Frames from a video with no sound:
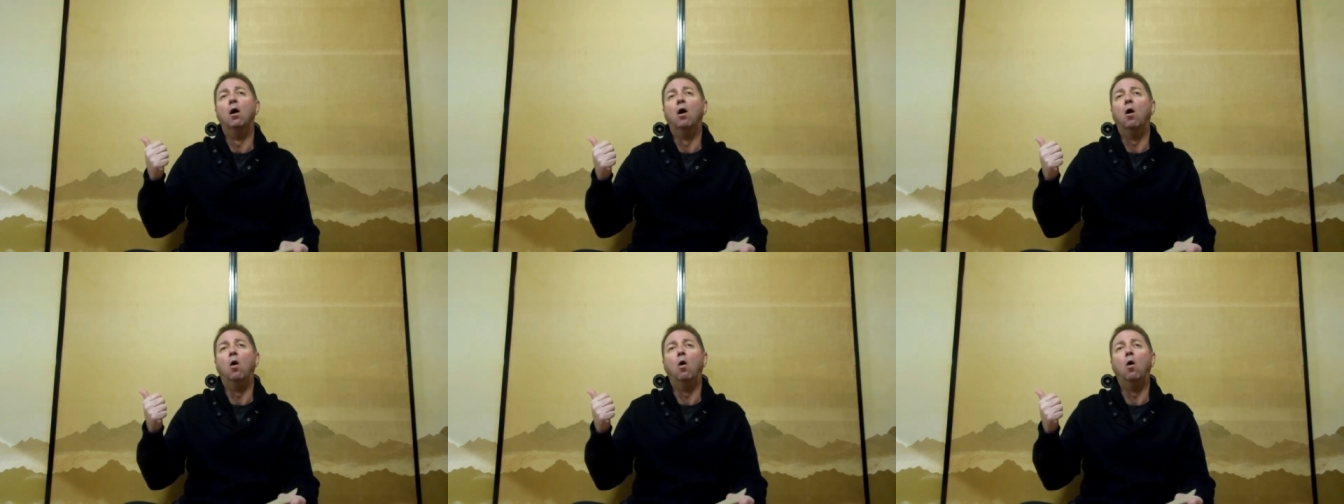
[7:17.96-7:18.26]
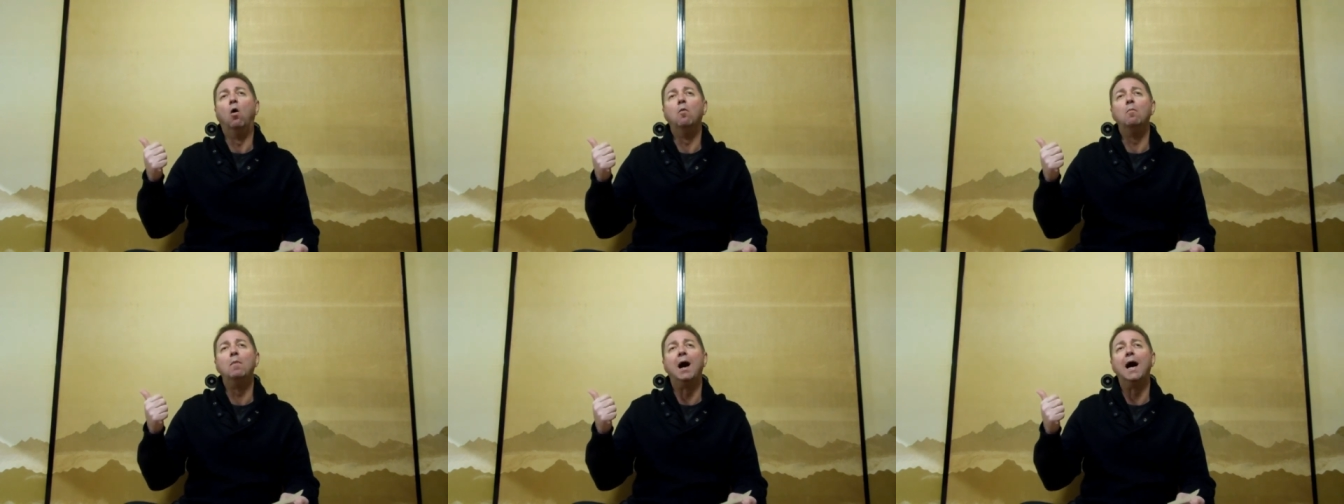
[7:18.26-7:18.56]

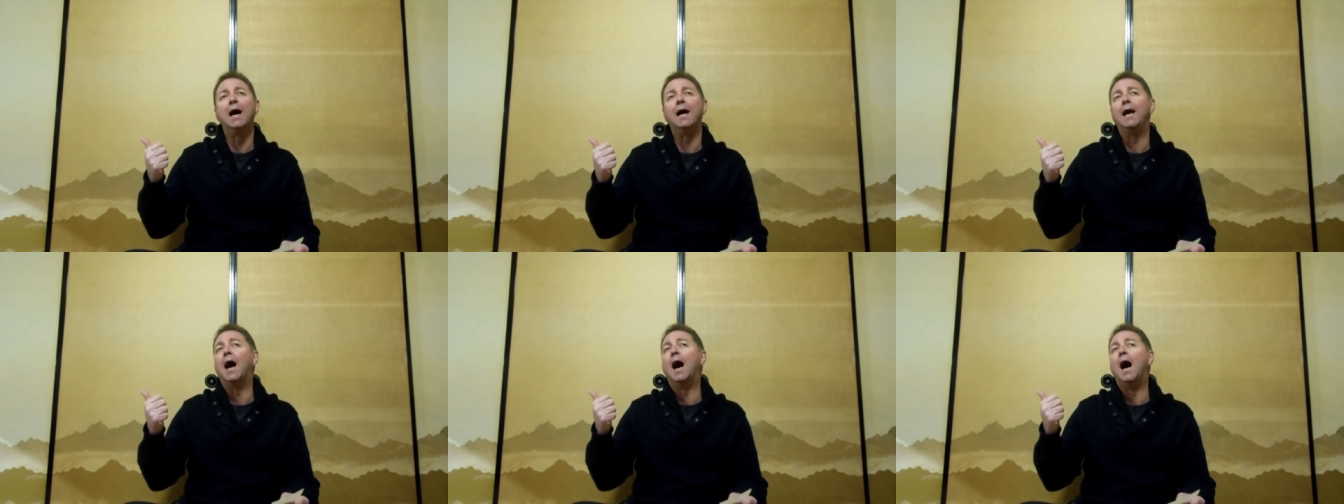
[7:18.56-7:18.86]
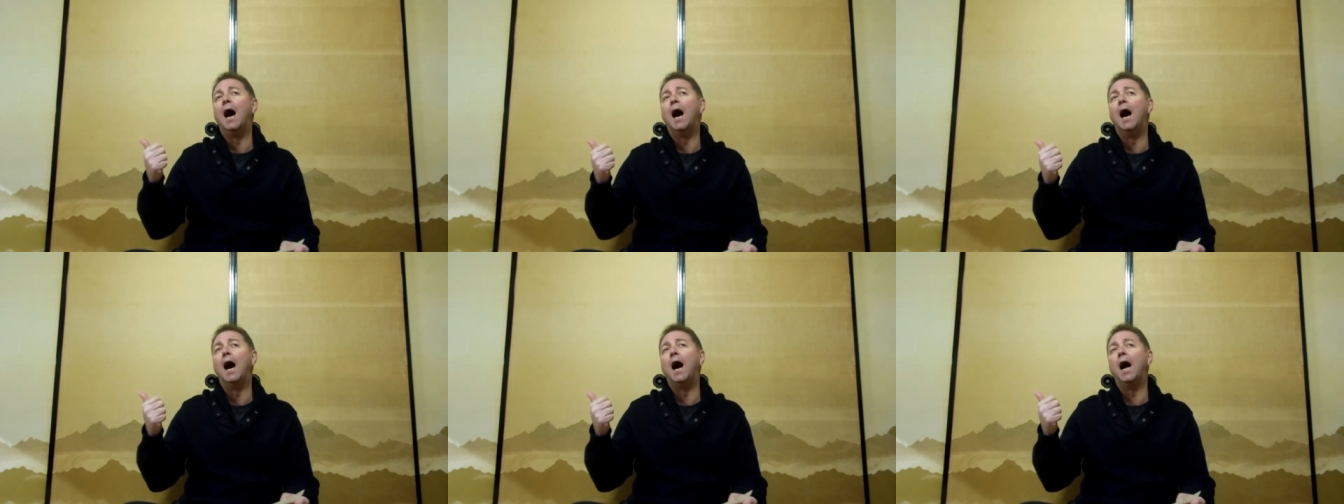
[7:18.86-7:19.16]
oh my
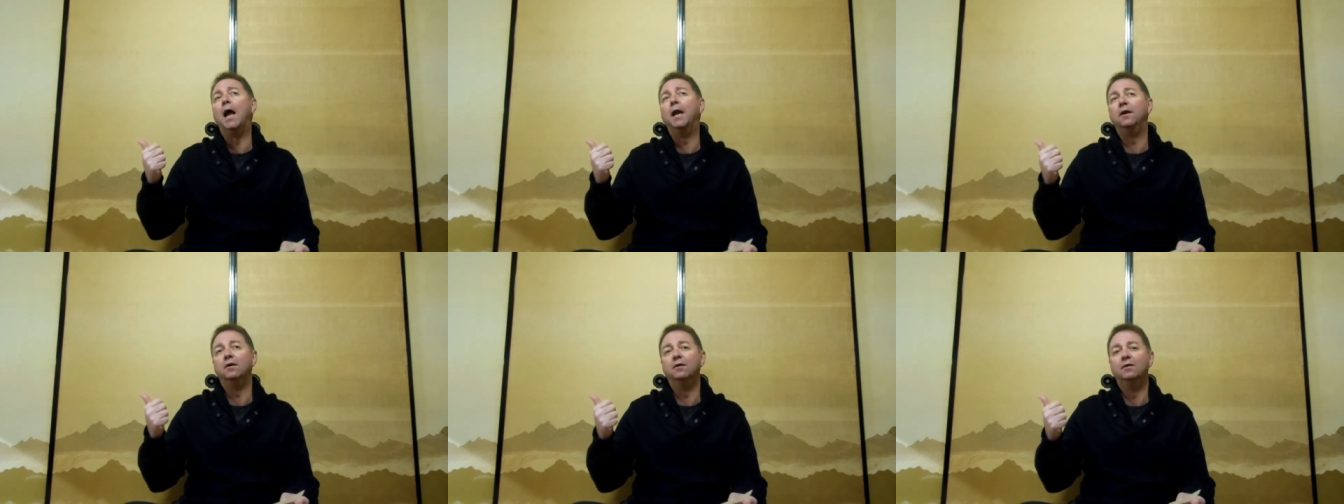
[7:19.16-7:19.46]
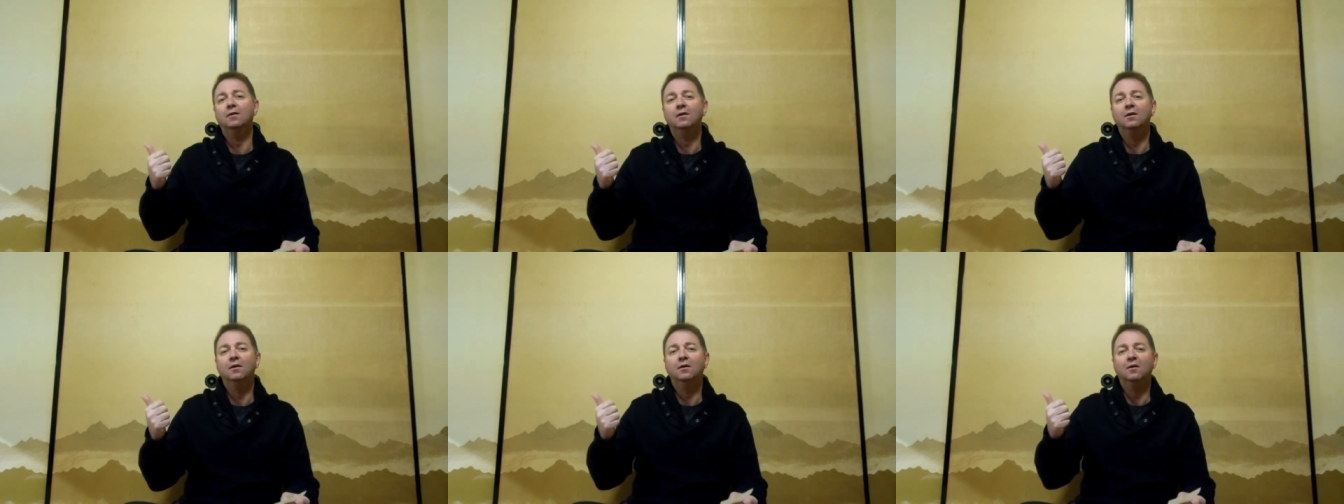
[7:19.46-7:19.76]
God,
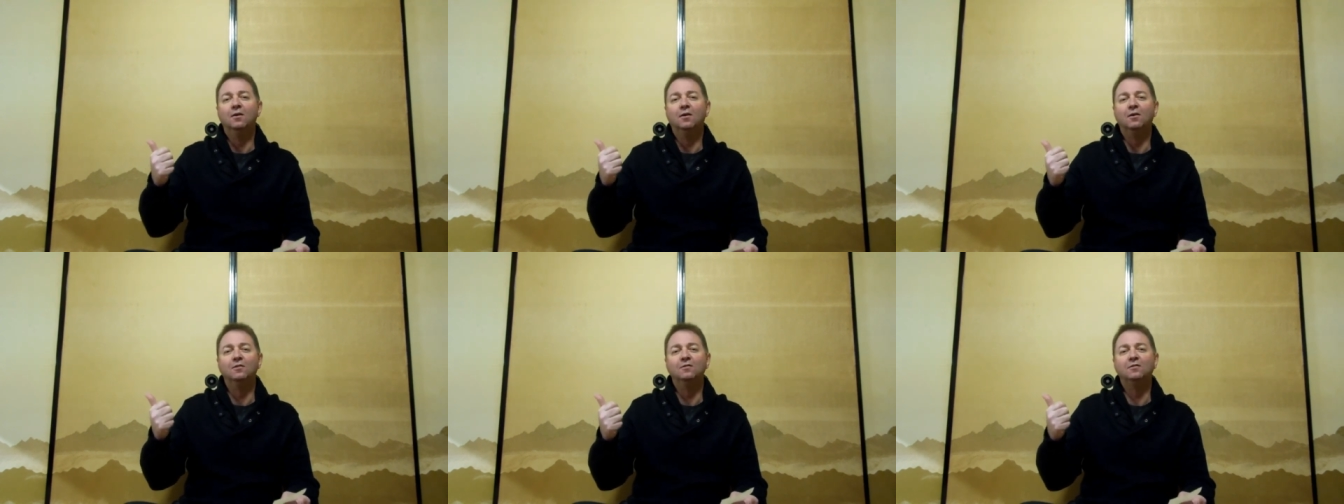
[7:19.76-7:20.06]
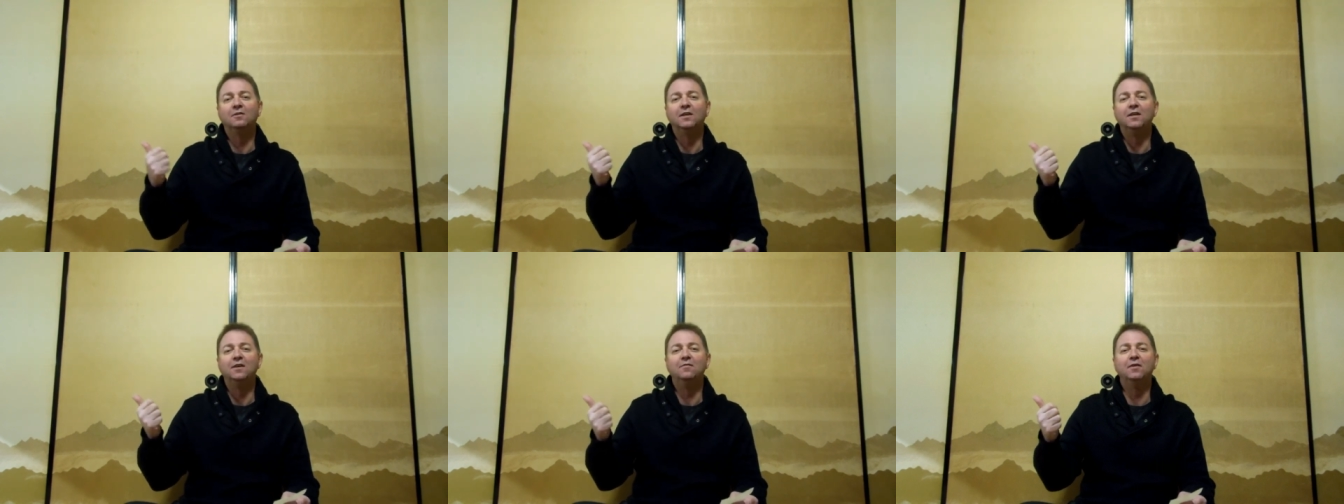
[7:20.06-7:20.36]
on
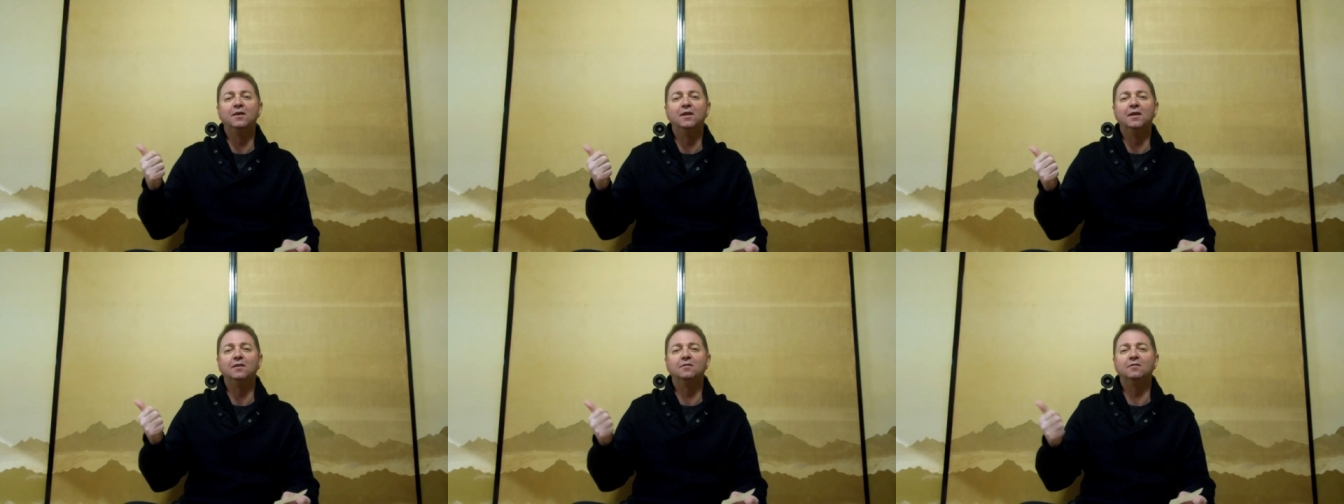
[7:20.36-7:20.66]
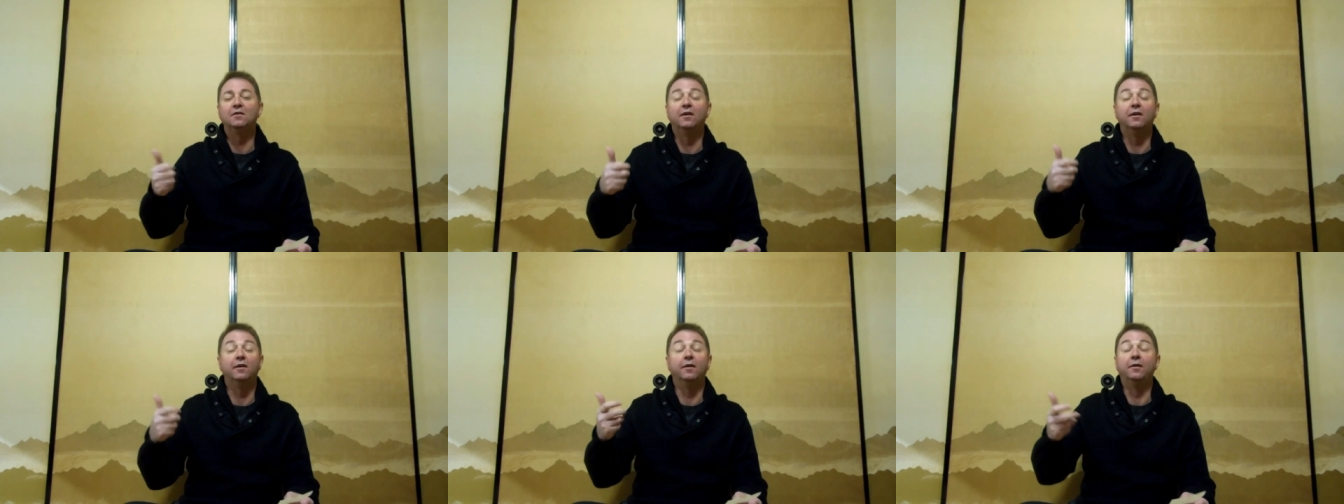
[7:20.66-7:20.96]
T V.
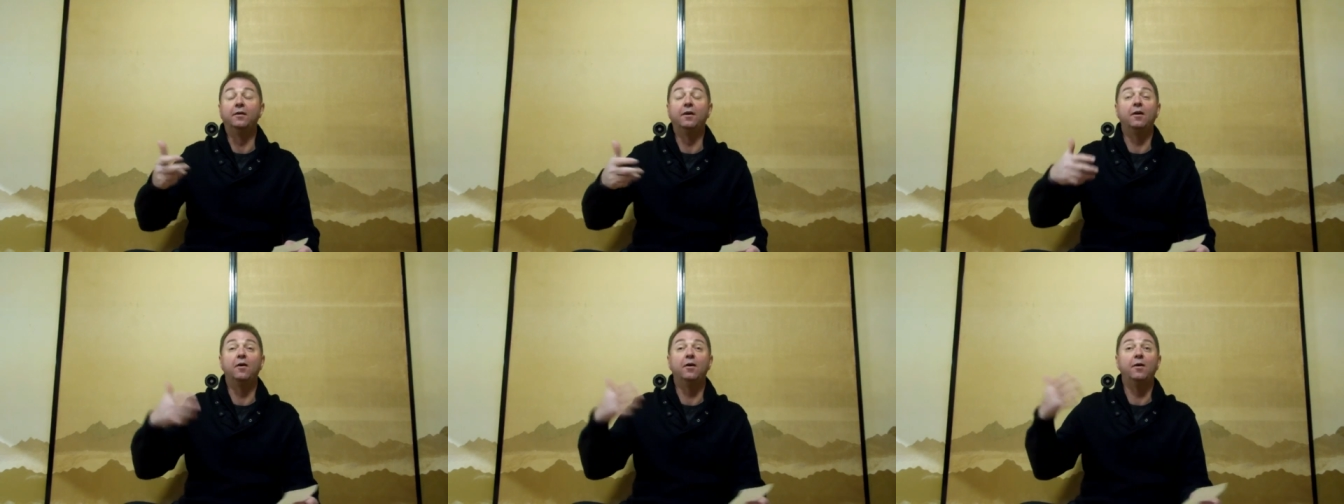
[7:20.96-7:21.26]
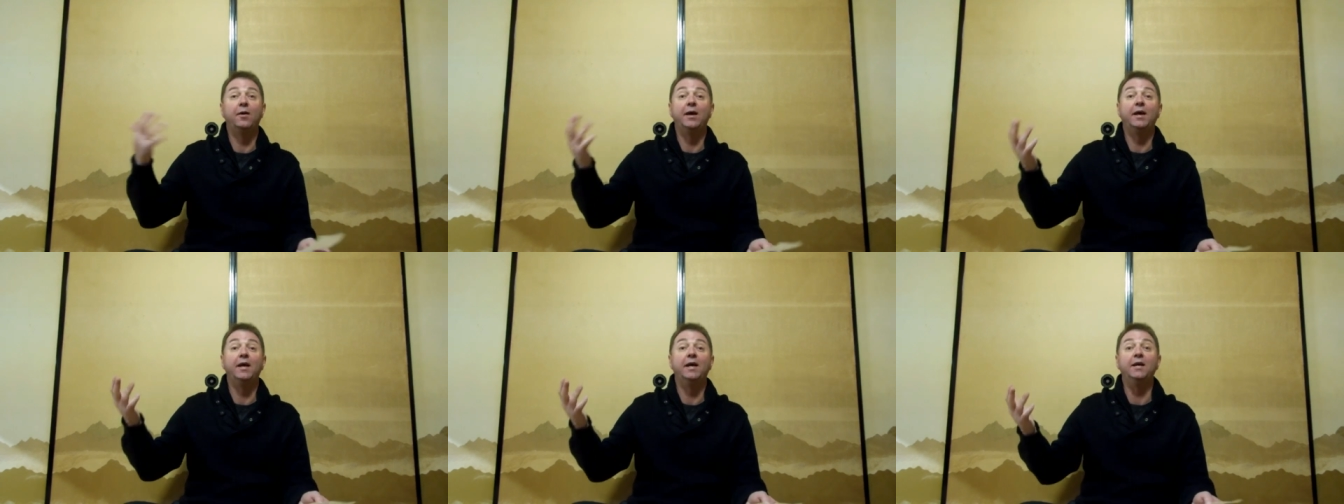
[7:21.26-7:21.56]
So I don't know
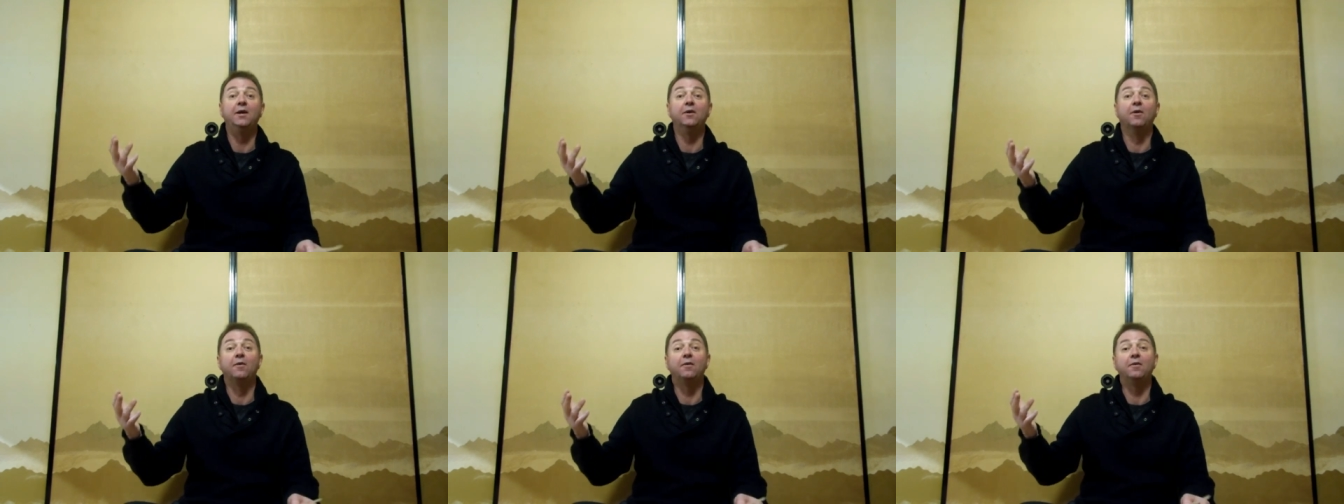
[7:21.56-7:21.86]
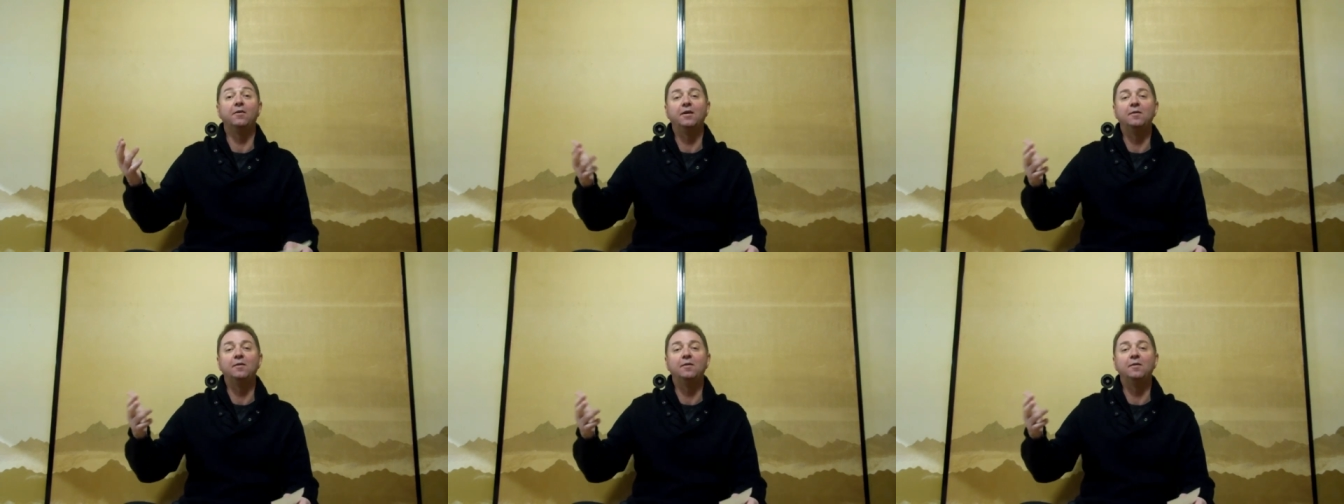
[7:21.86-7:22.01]
where he got it.